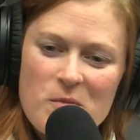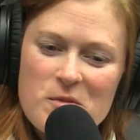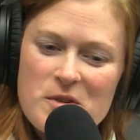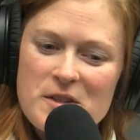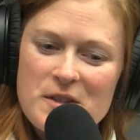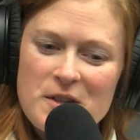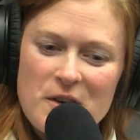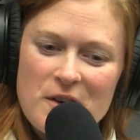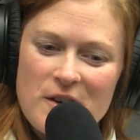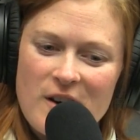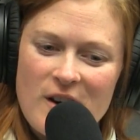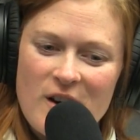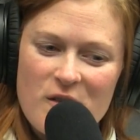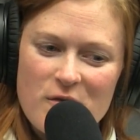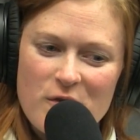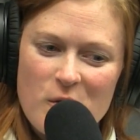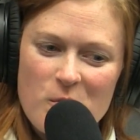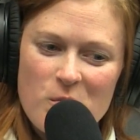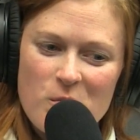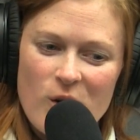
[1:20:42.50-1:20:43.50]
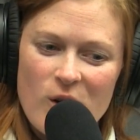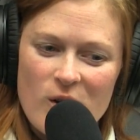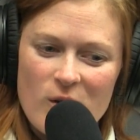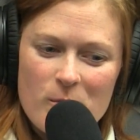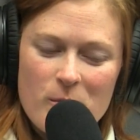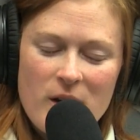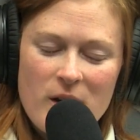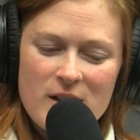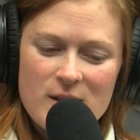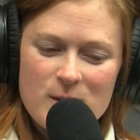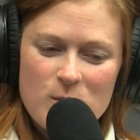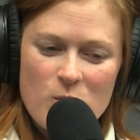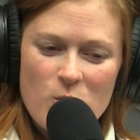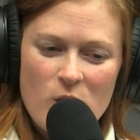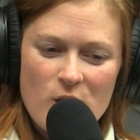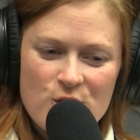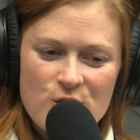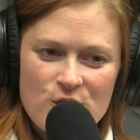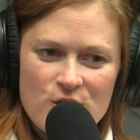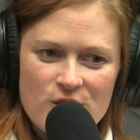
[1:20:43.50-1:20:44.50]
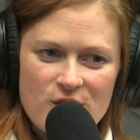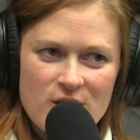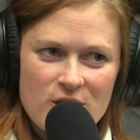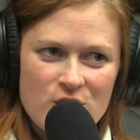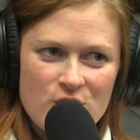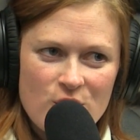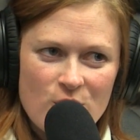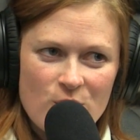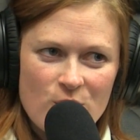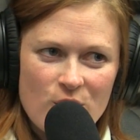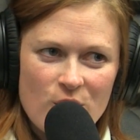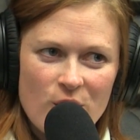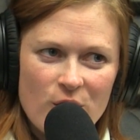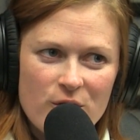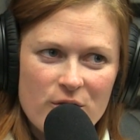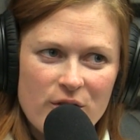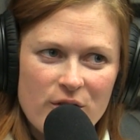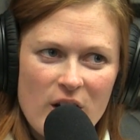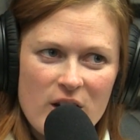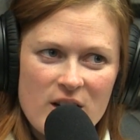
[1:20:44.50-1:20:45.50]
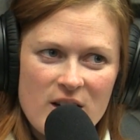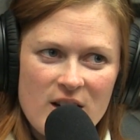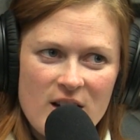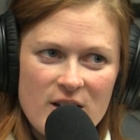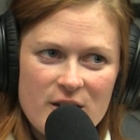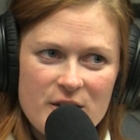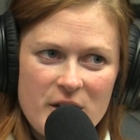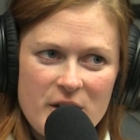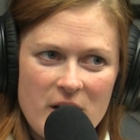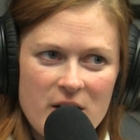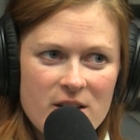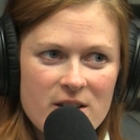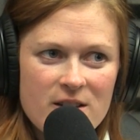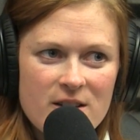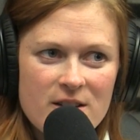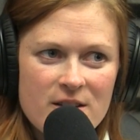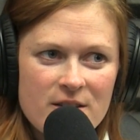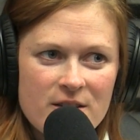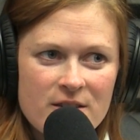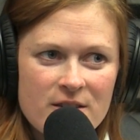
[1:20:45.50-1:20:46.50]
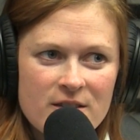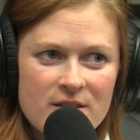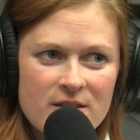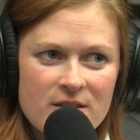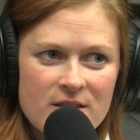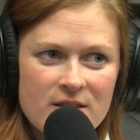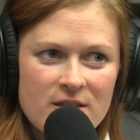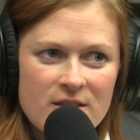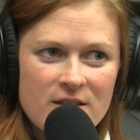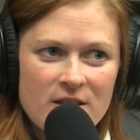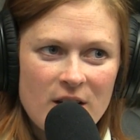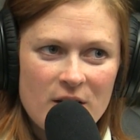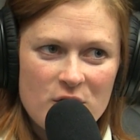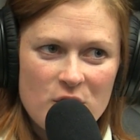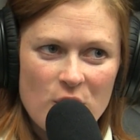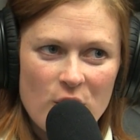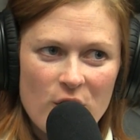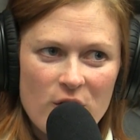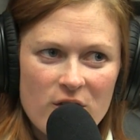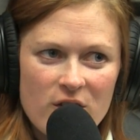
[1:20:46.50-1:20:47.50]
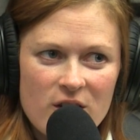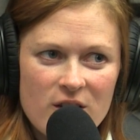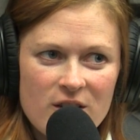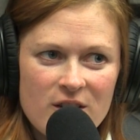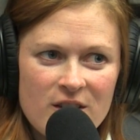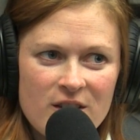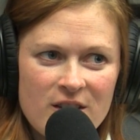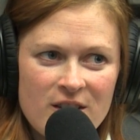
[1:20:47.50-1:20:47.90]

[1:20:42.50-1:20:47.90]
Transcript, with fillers: get me started on football. My husband watches this show called Friday Night Tykes. Have you heard uh, of ah. it?